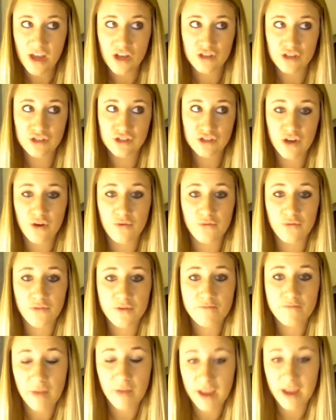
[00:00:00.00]
So
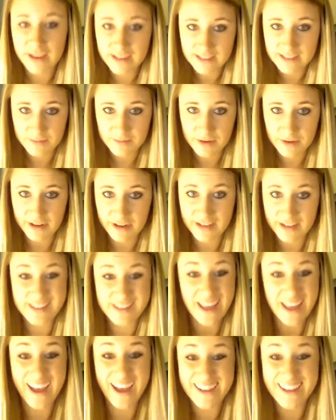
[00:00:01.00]
from my experience,
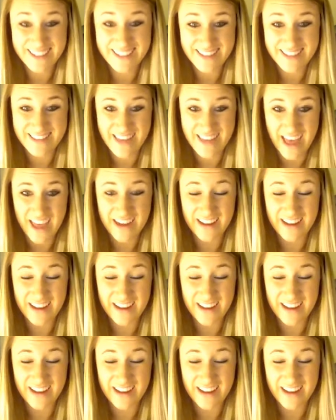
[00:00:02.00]
I did that,